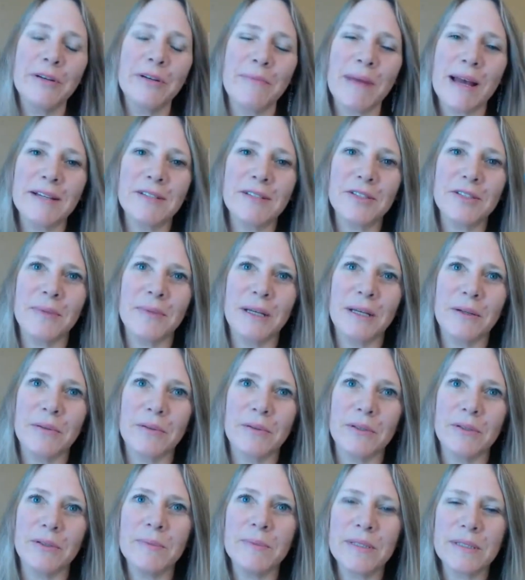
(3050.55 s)
mastermind
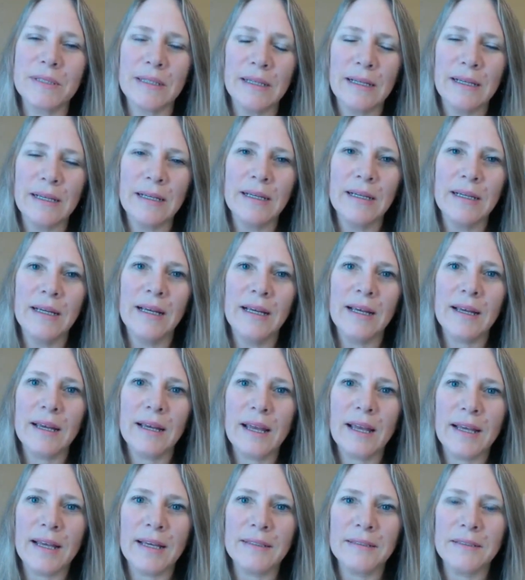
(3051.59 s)
groups,
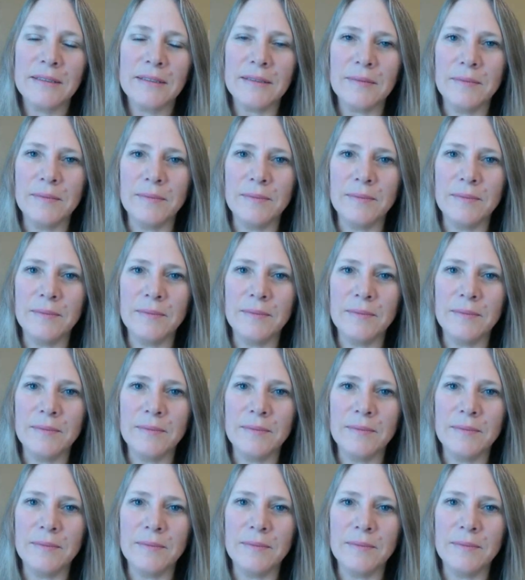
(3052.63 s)
and